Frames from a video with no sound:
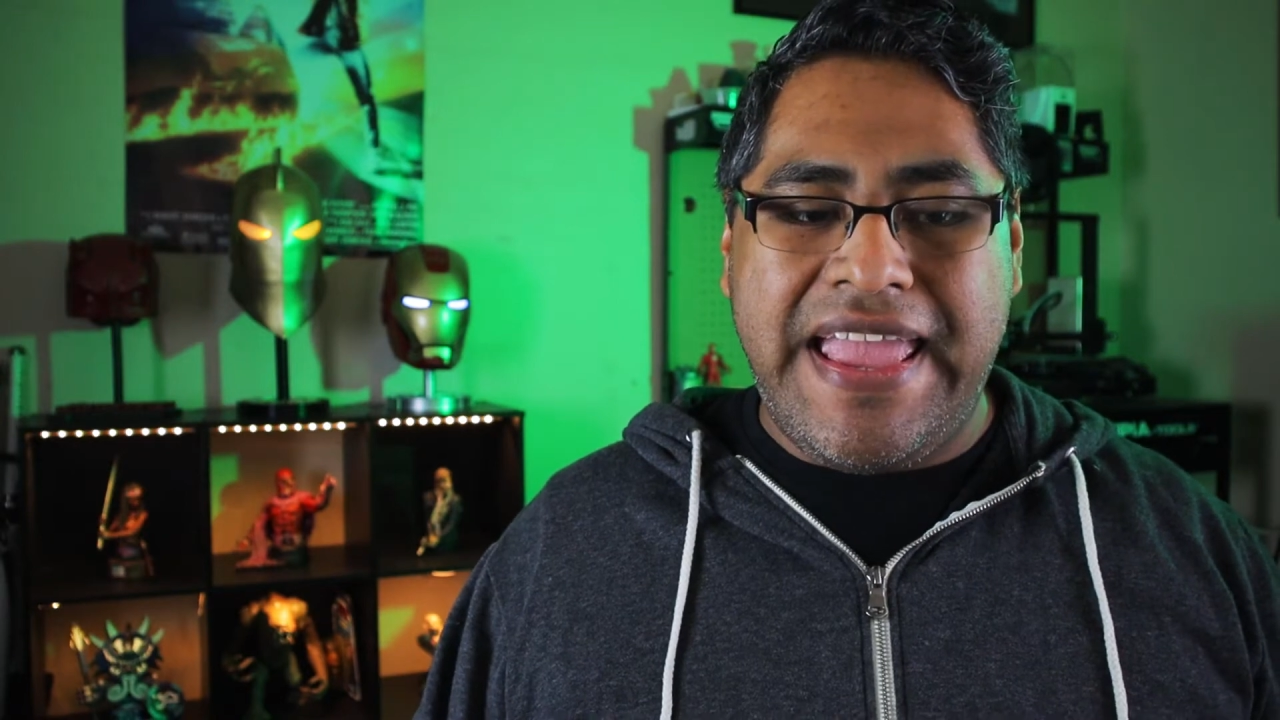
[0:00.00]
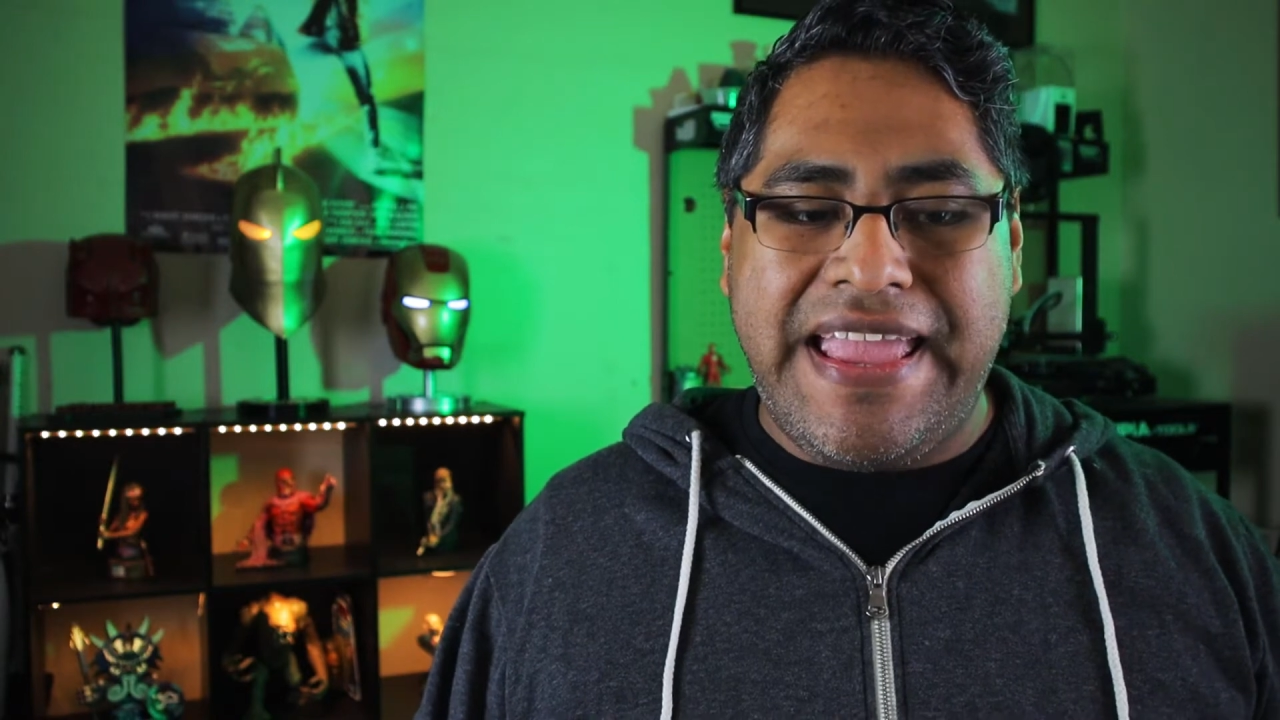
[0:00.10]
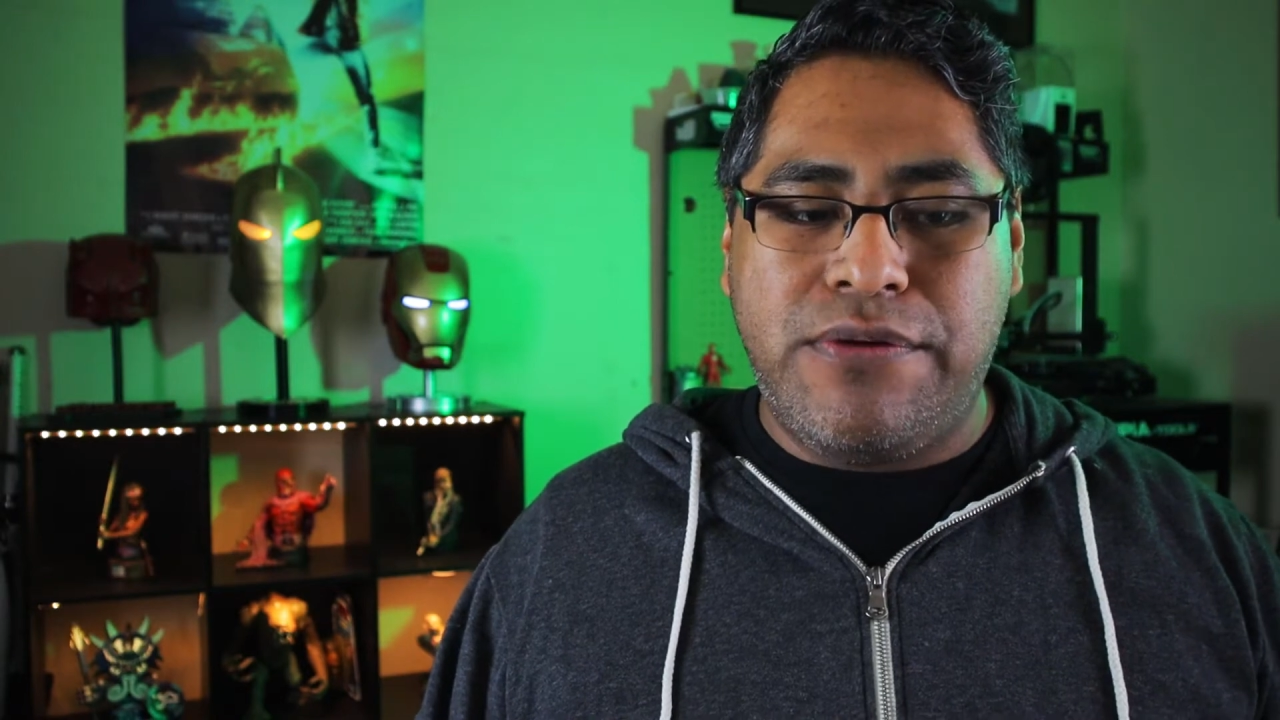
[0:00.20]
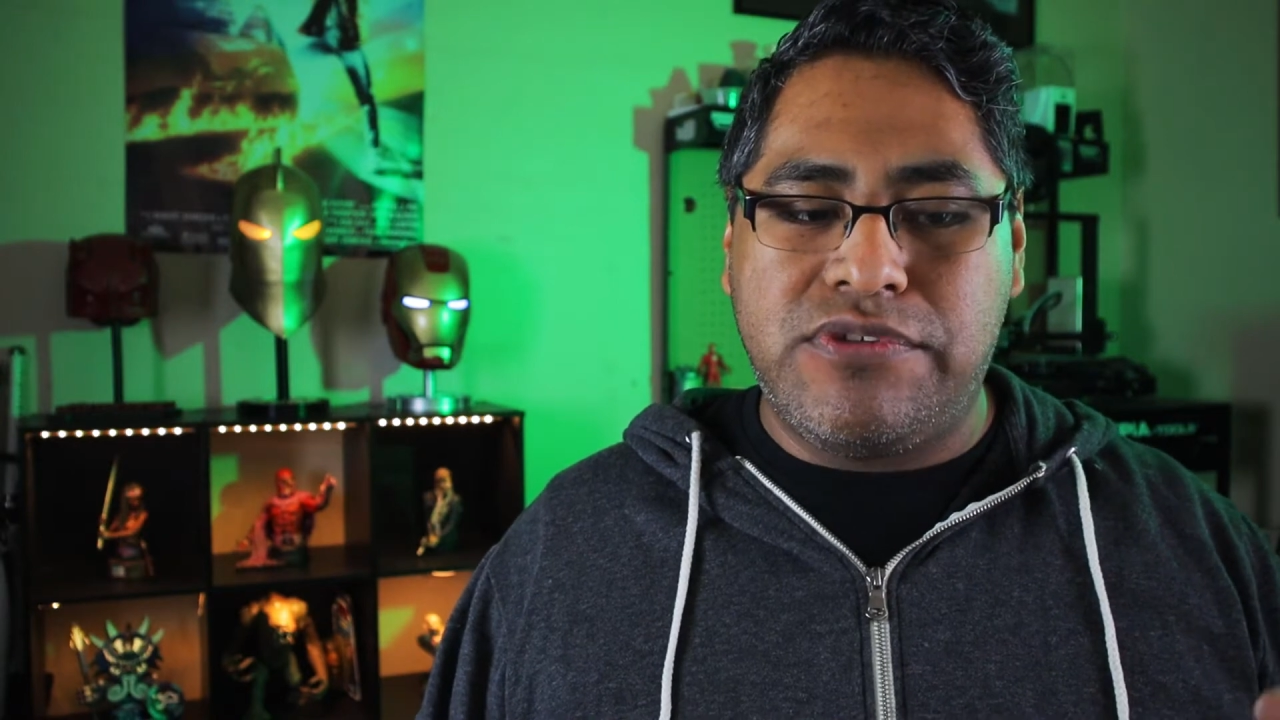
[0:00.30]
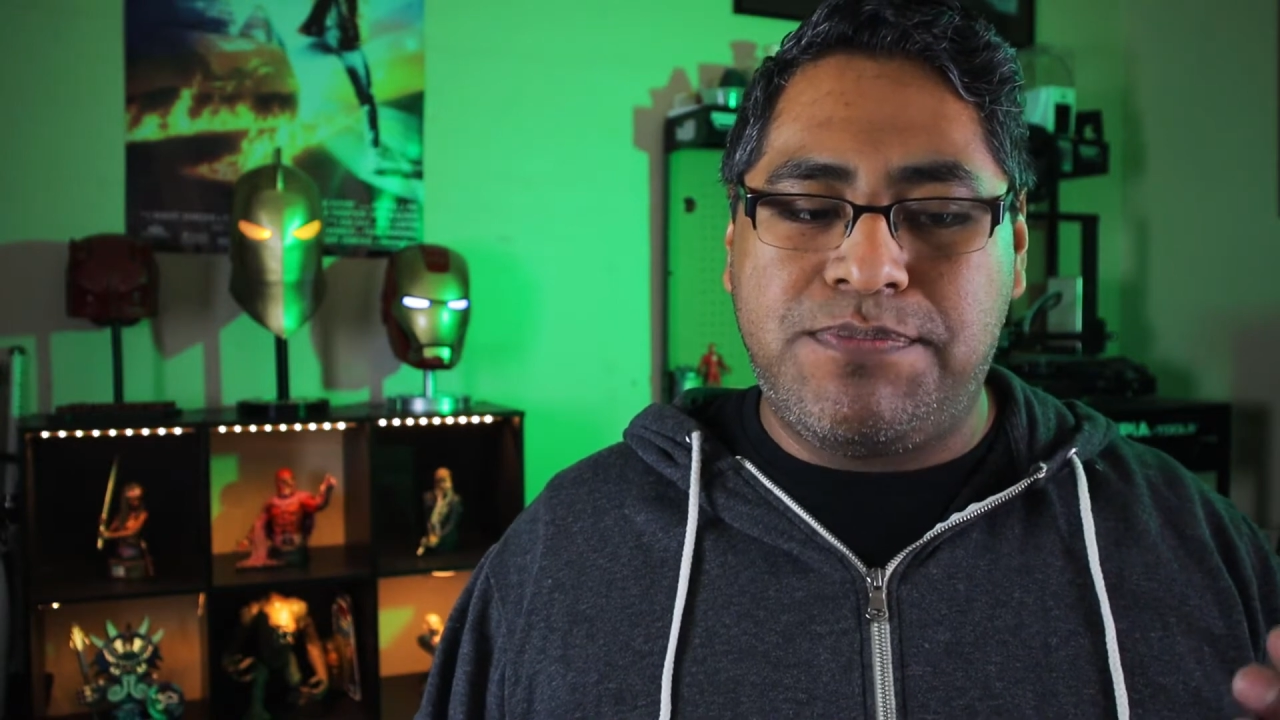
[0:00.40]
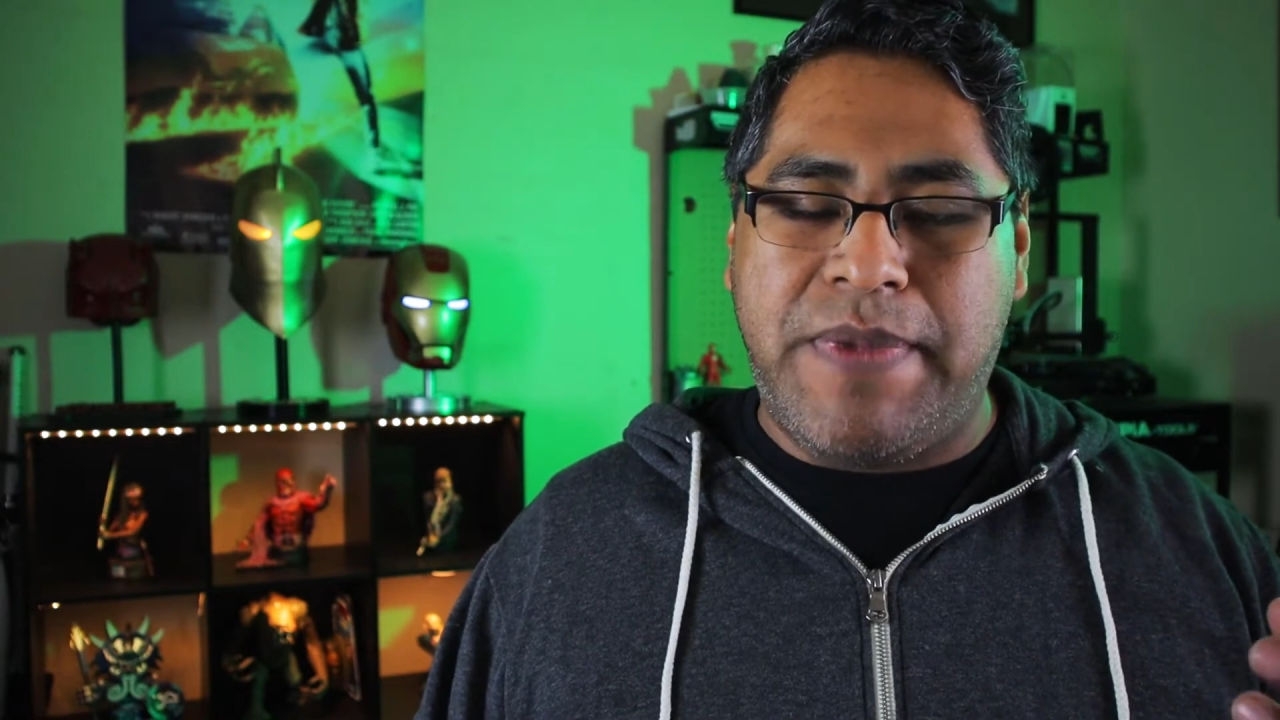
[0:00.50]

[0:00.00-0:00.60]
it was